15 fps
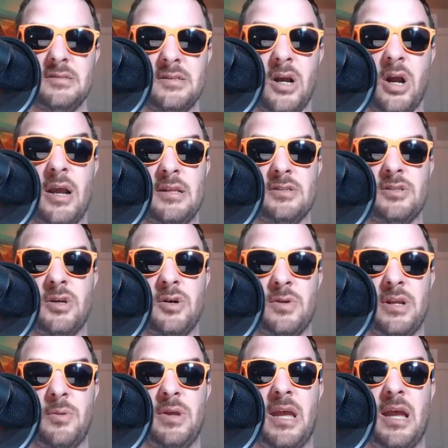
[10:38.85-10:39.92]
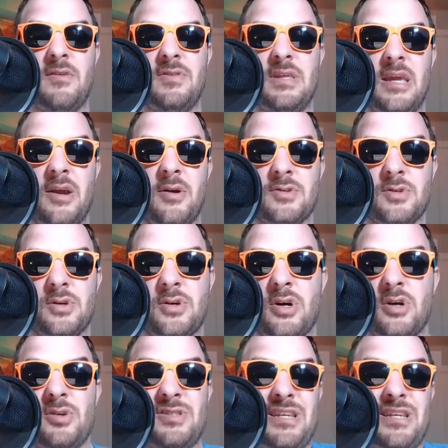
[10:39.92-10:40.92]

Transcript: All right, so now we have the Arizona Cardinals.